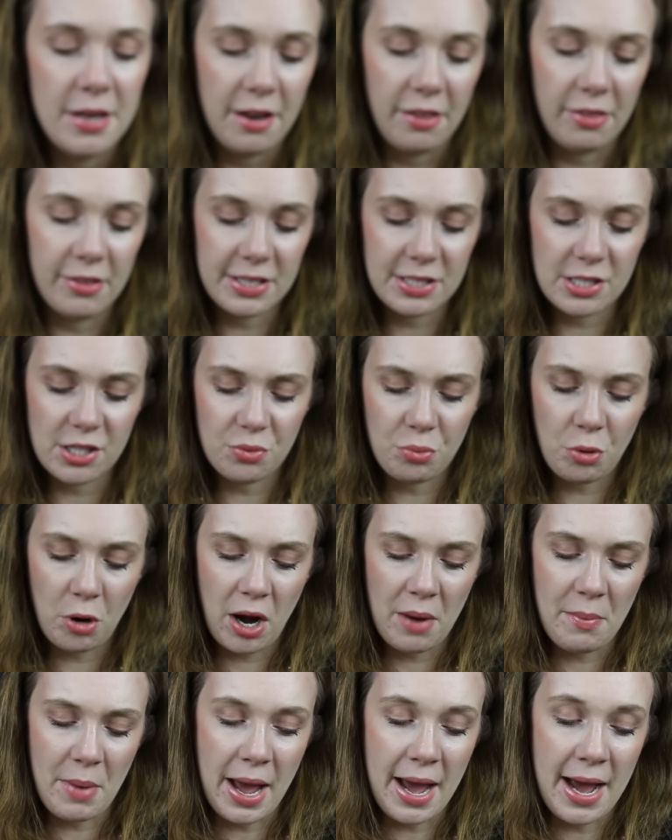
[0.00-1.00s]
This is where
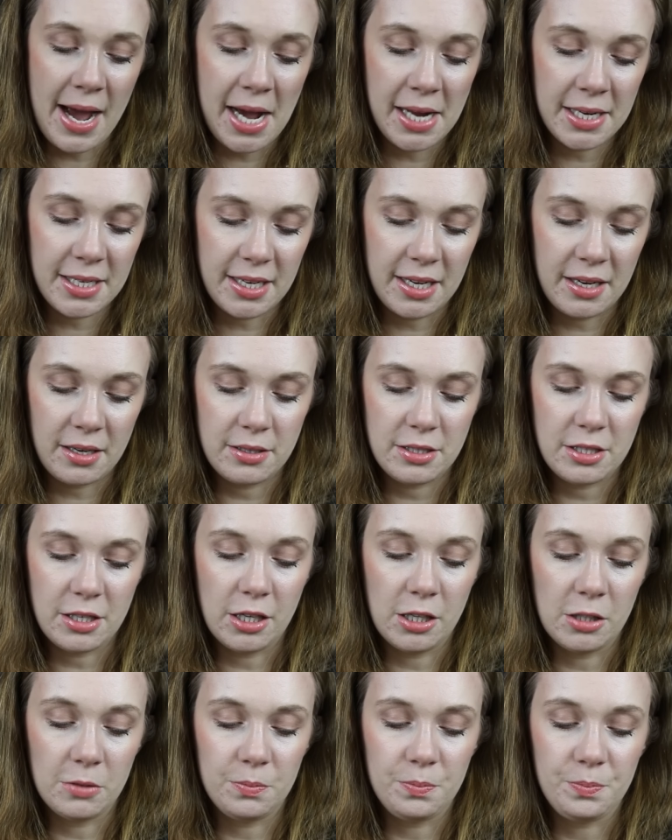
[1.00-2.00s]
I'm at and
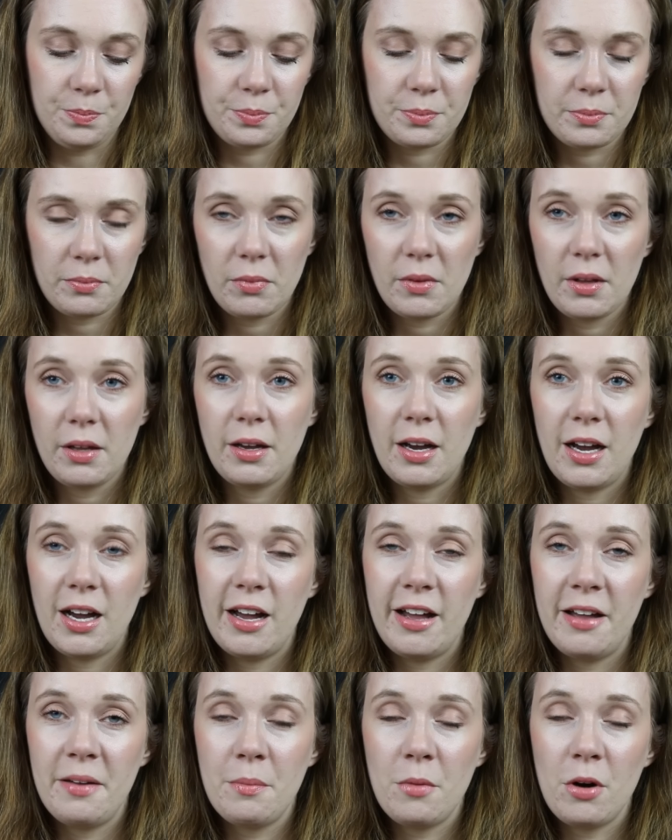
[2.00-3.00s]
um,
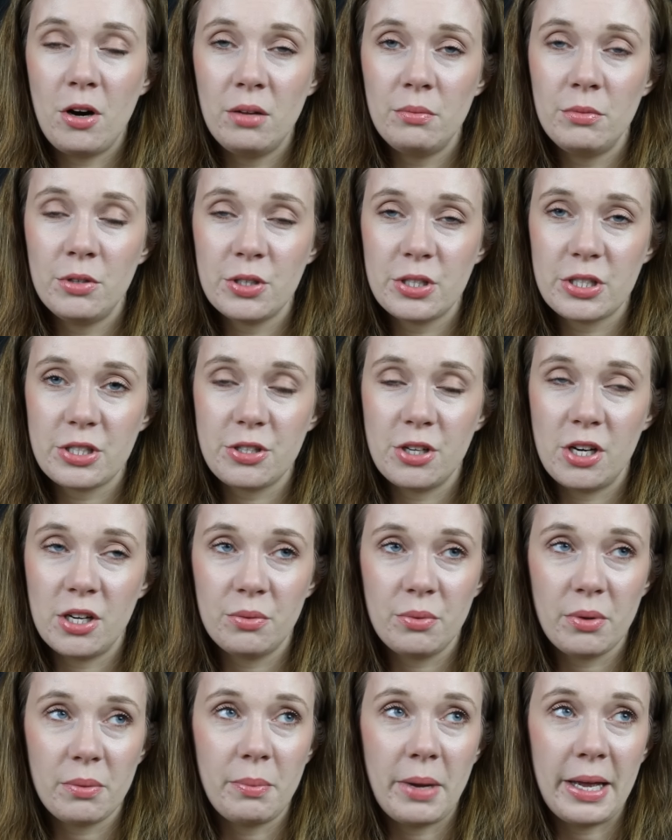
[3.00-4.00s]
I'm almost
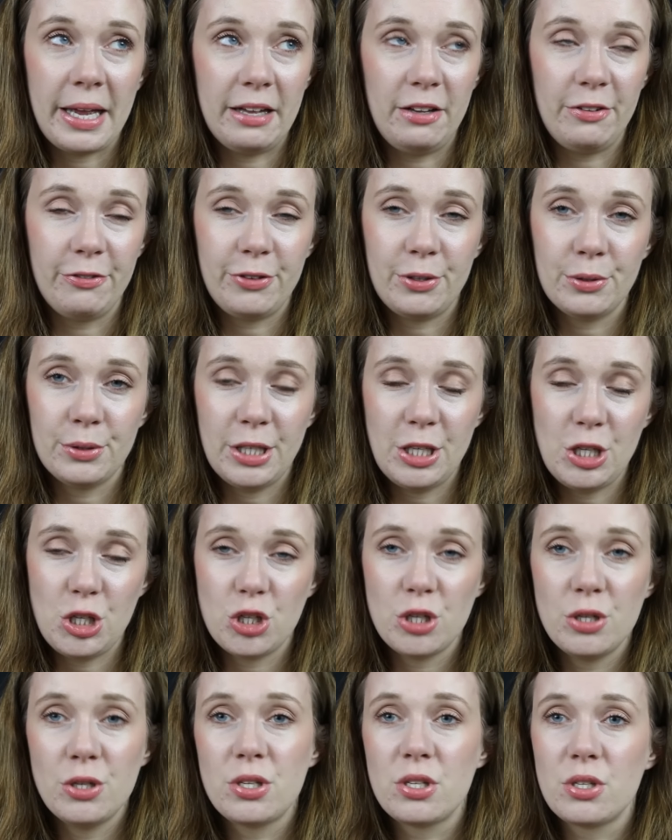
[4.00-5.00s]
done with my e.l.f.
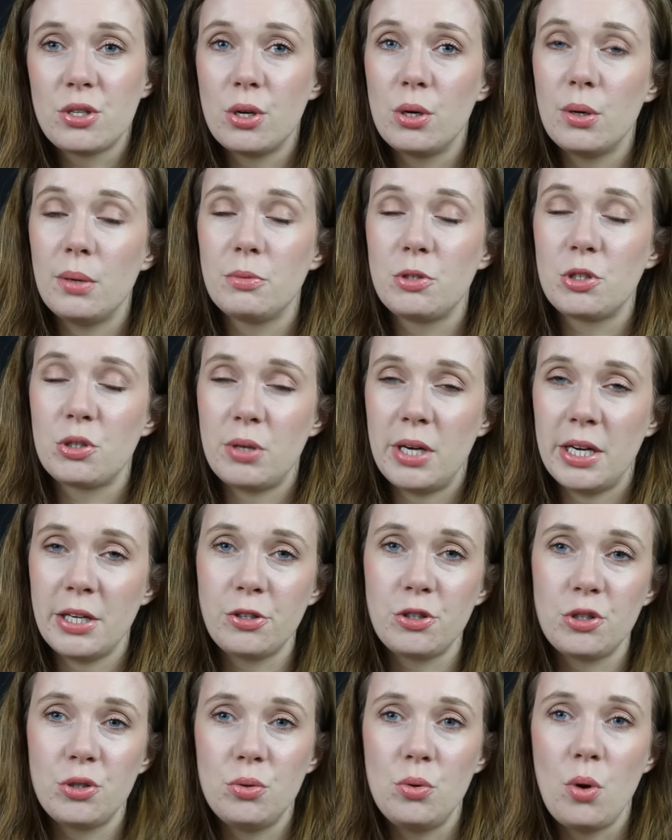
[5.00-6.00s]
foundation so I'm trying
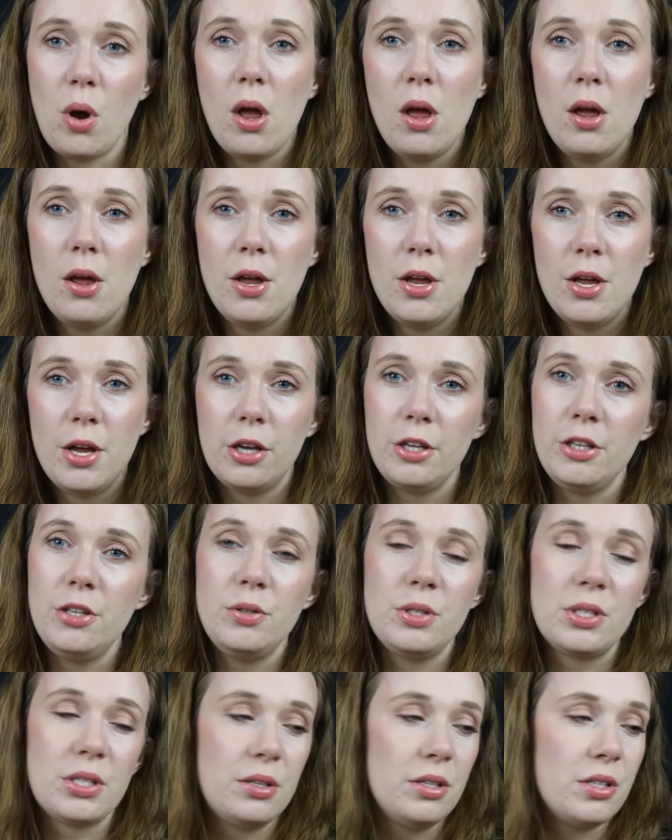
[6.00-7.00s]
to
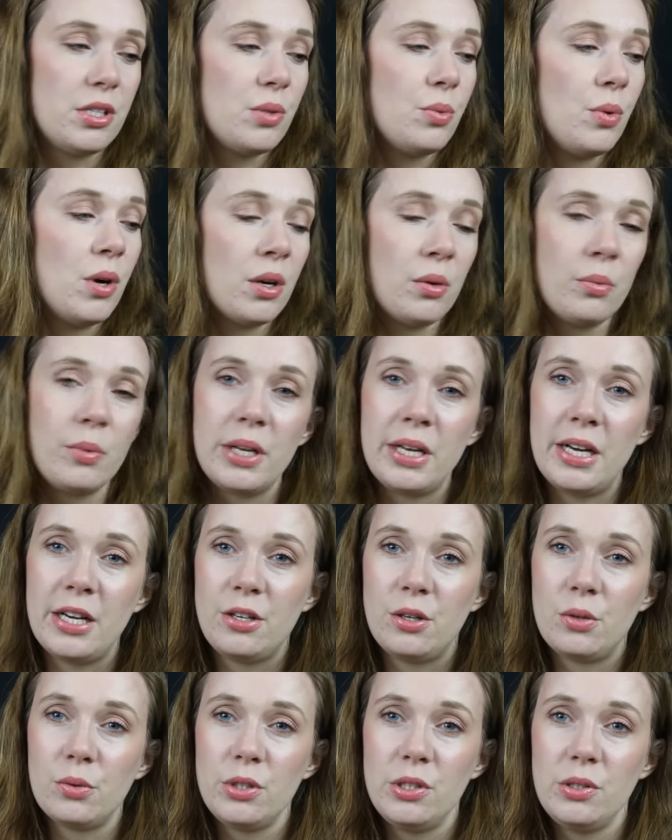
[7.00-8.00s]
use this one when I
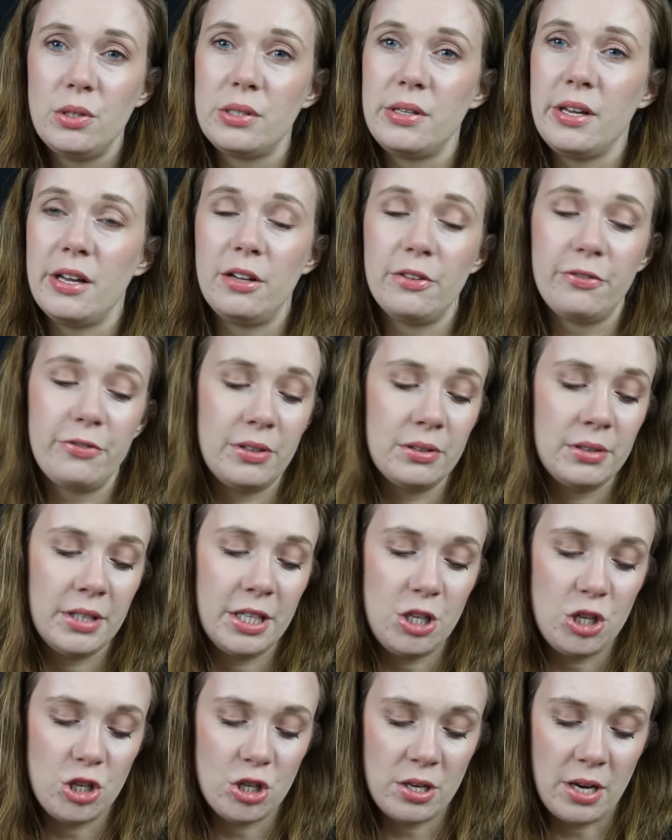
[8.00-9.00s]
don't use the e.l.f.
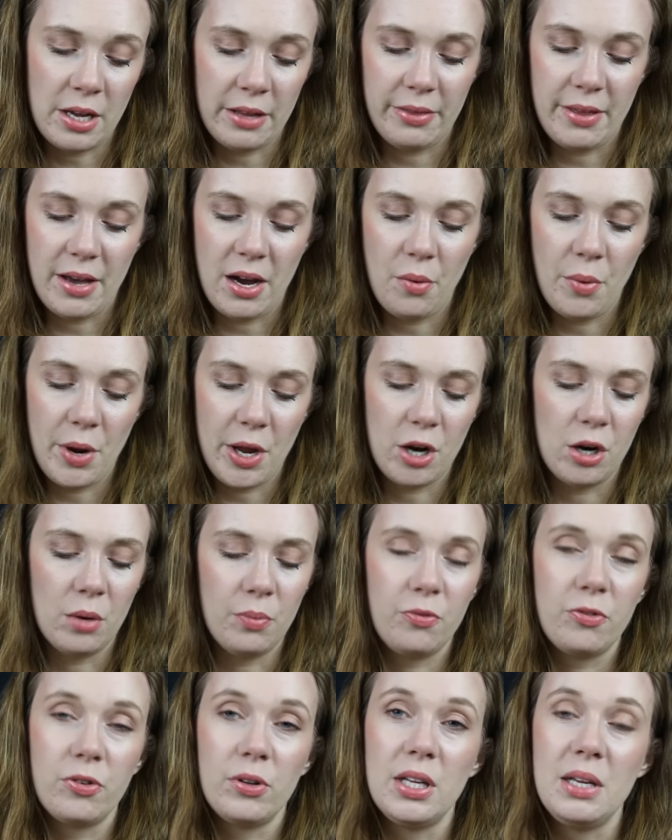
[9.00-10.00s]
foundation and that way
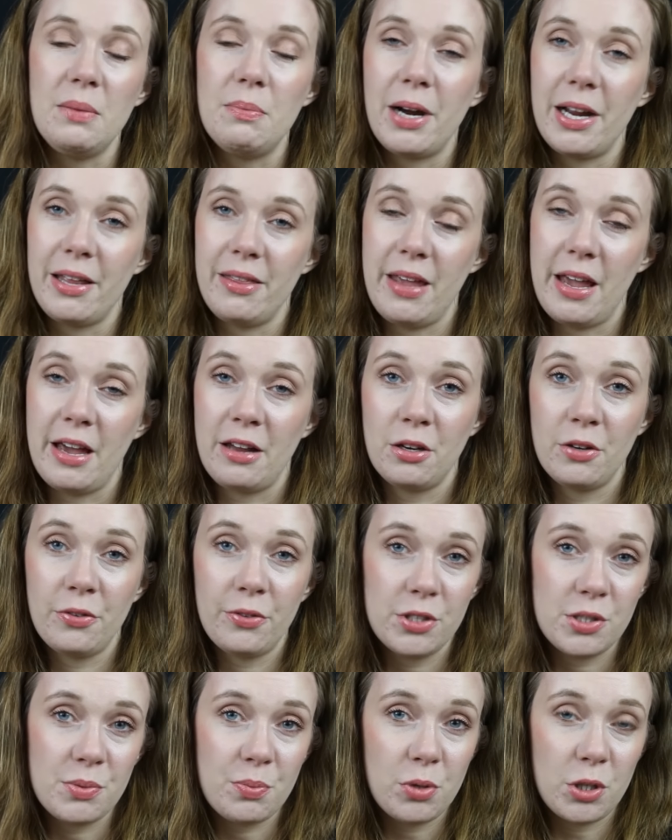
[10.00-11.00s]
hopefully by the end of
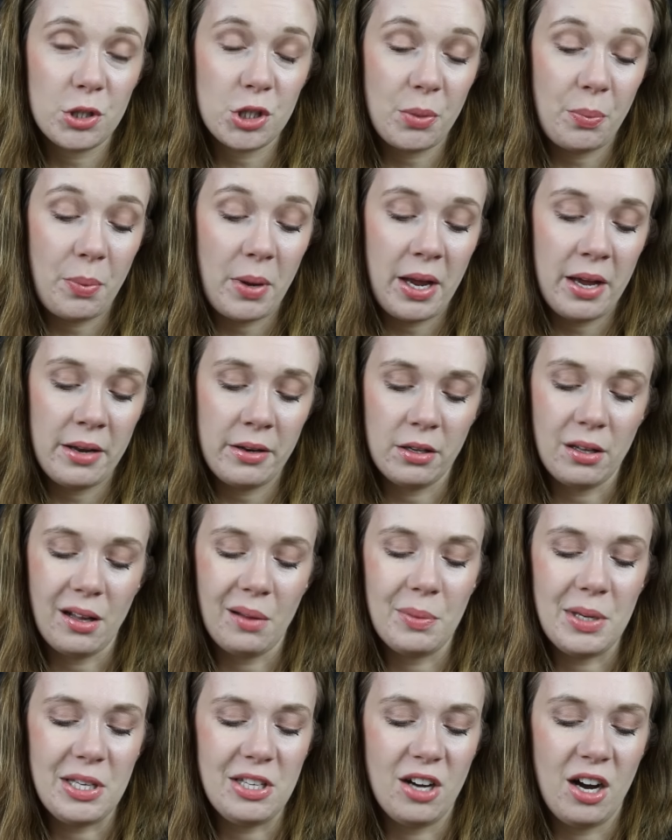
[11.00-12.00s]
this project pan it'll
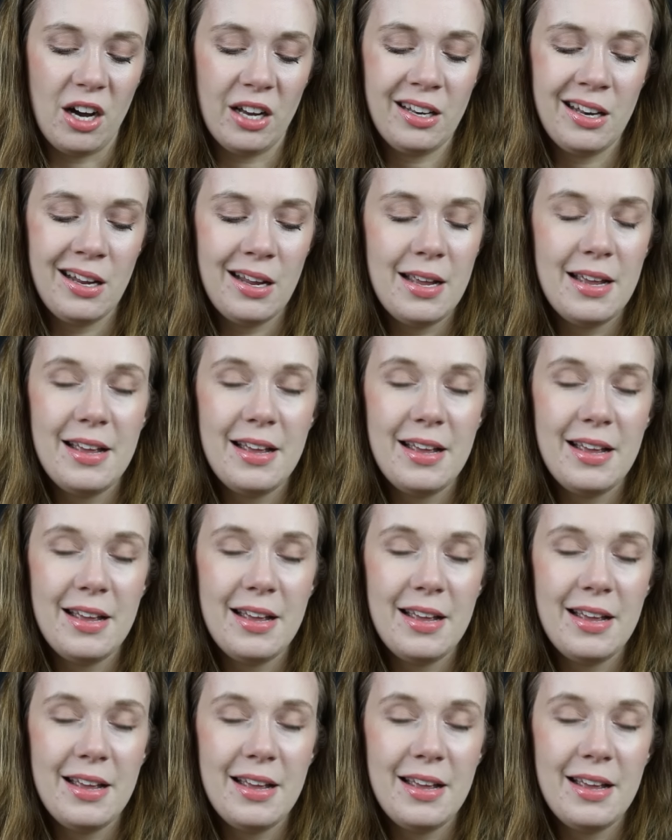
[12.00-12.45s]
be done